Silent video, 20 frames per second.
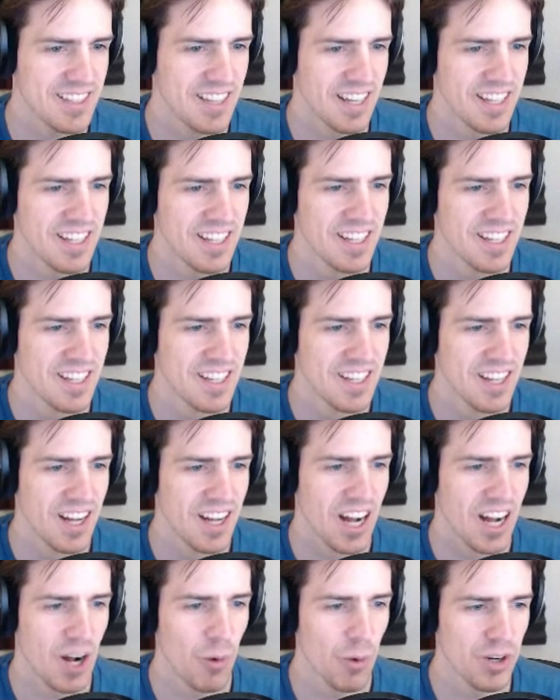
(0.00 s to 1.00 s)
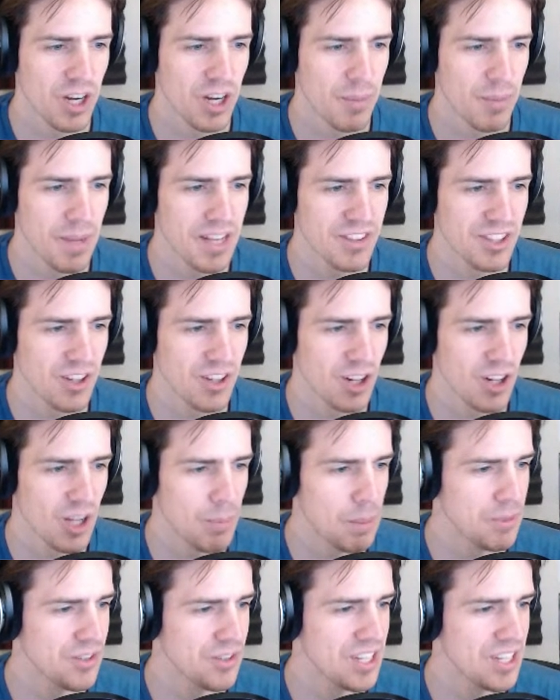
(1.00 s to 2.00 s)
I did it. I won an amazing
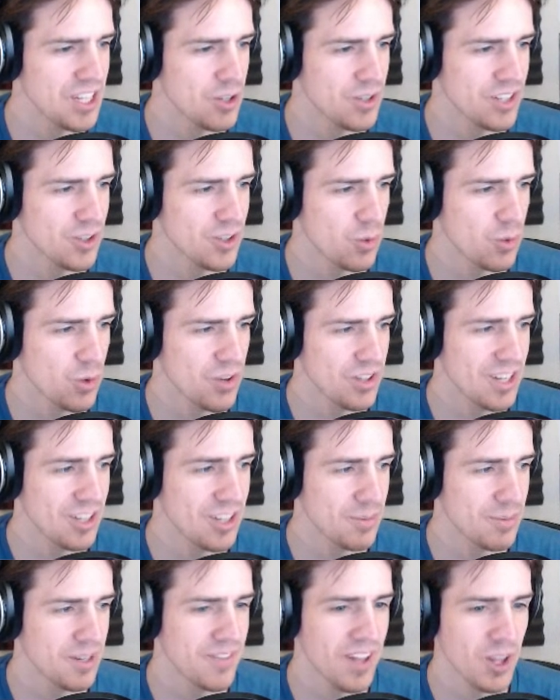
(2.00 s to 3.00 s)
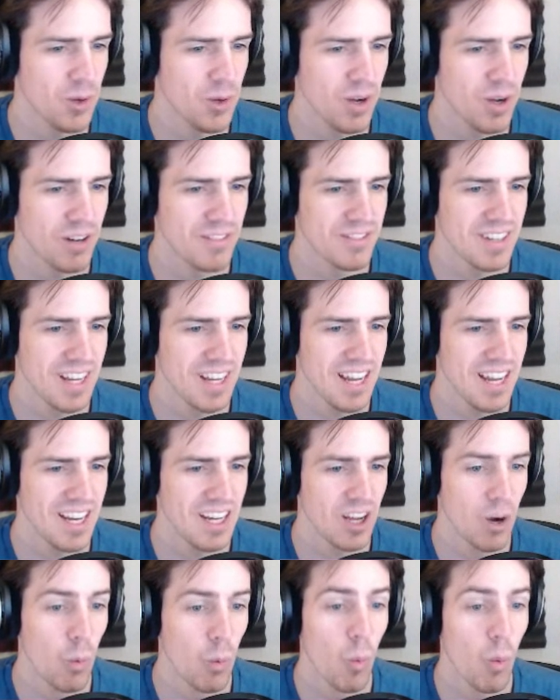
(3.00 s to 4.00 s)
all-purpose eating utensil worth an estimated value of
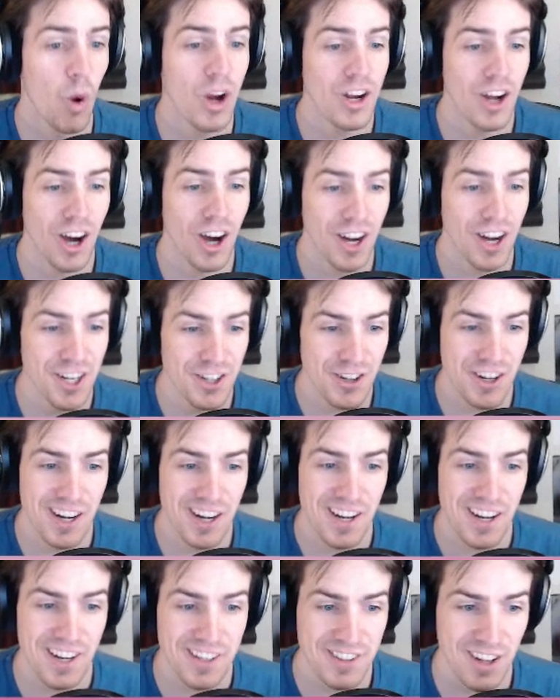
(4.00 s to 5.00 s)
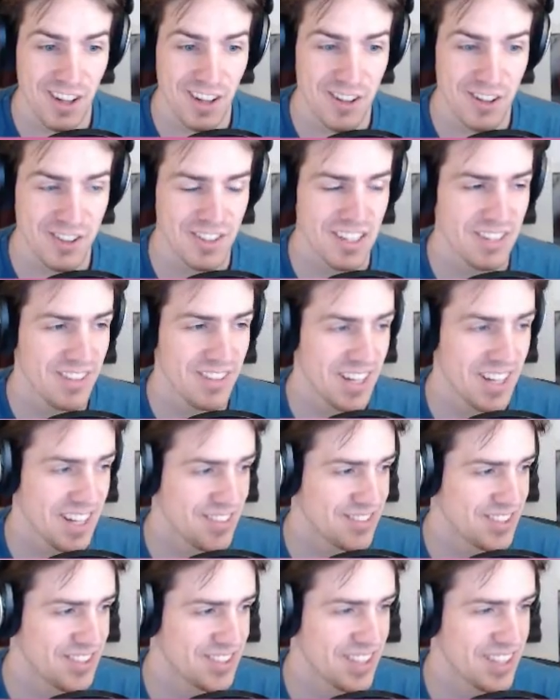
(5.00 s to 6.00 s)
nine
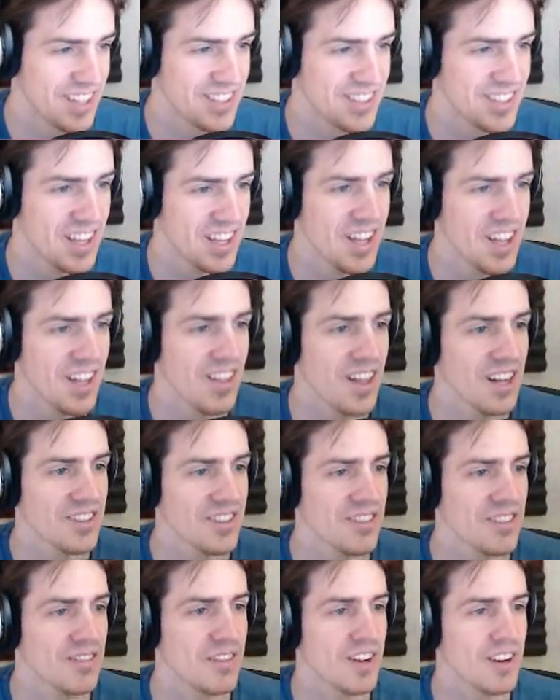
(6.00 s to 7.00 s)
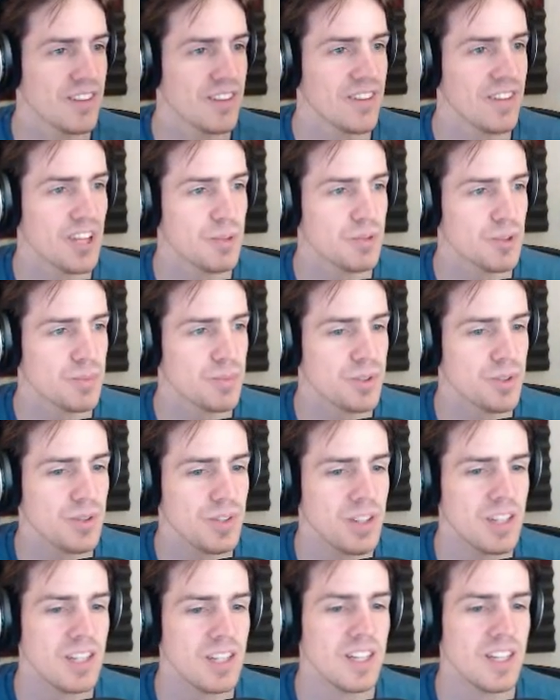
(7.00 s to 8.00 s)
$199.95. That is a very valuable
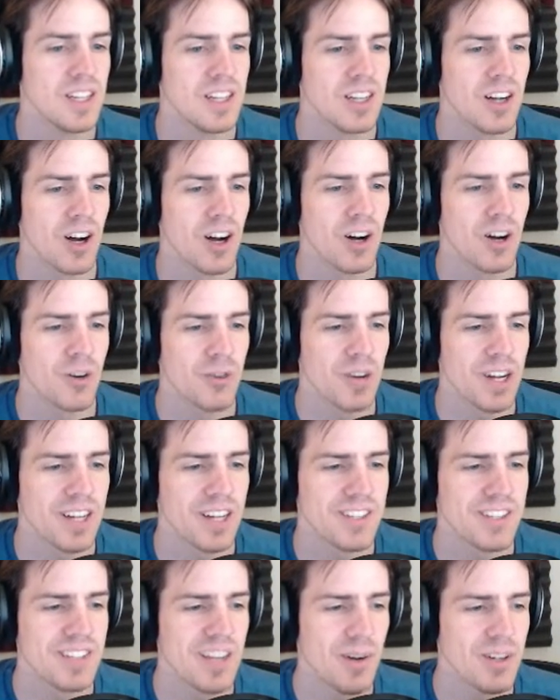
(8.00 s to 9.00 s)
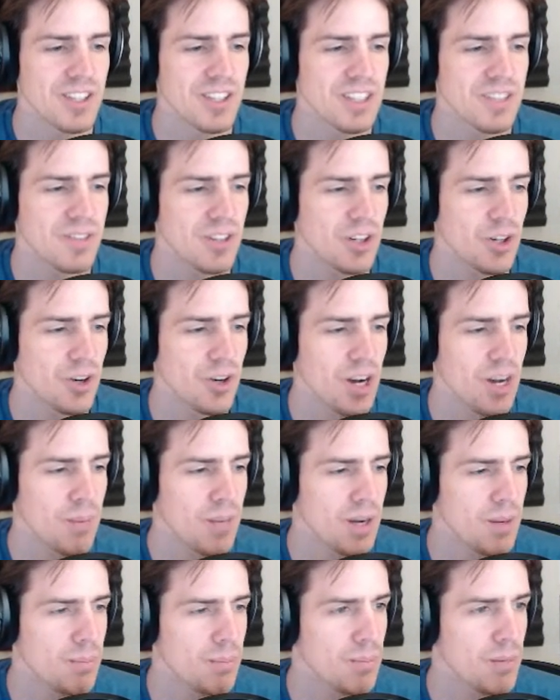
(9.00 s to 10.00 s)
spoon. Alright, now I just have to grab
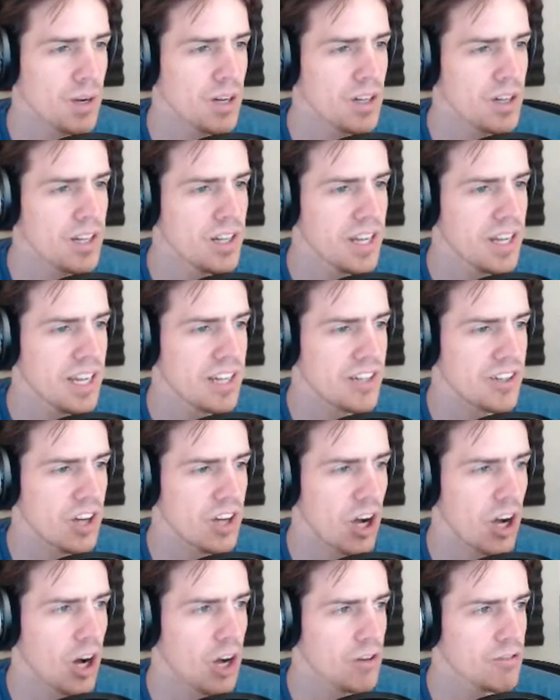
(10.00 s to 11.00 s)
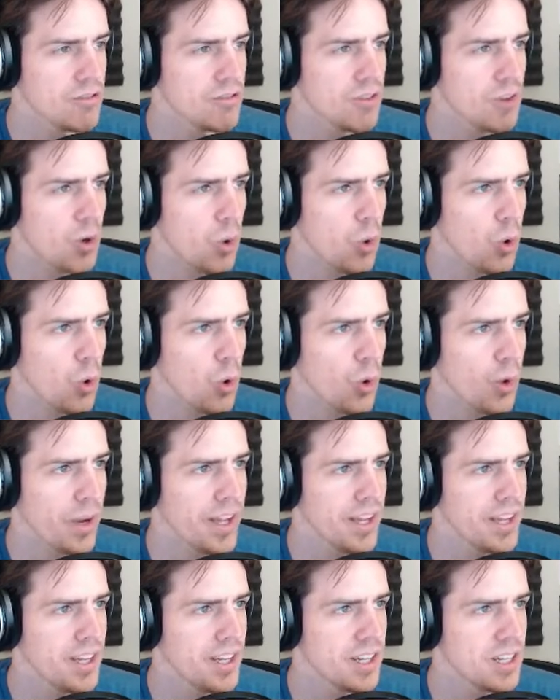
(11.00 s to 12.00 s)
my mug and off
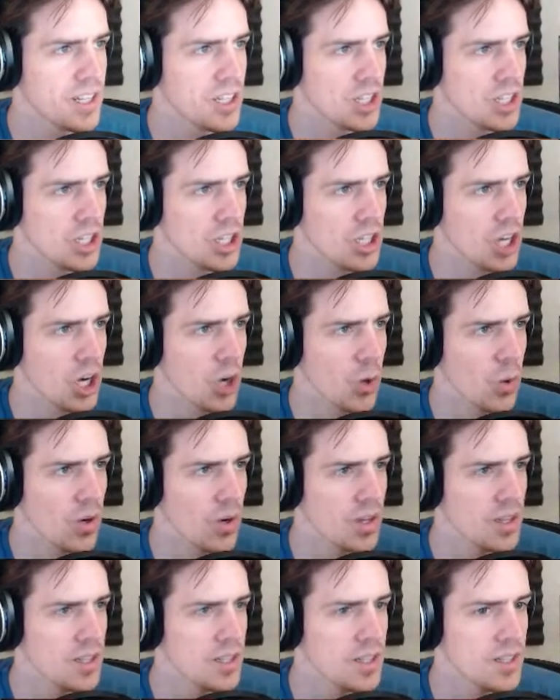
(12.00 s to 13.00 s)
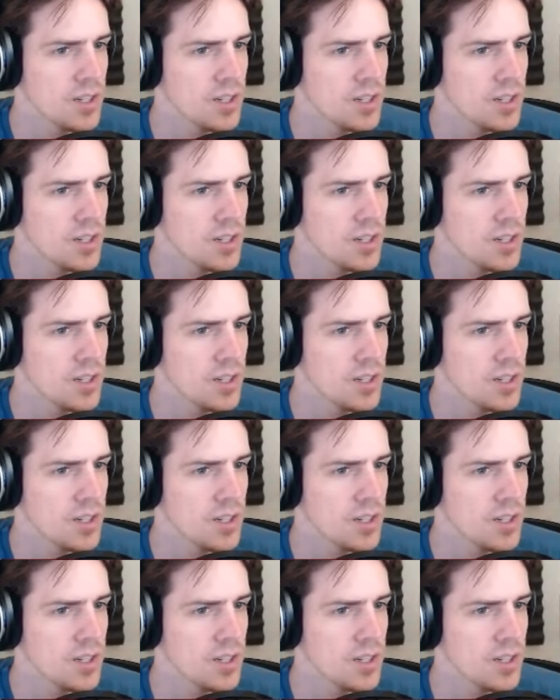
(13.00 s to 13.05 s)
we go.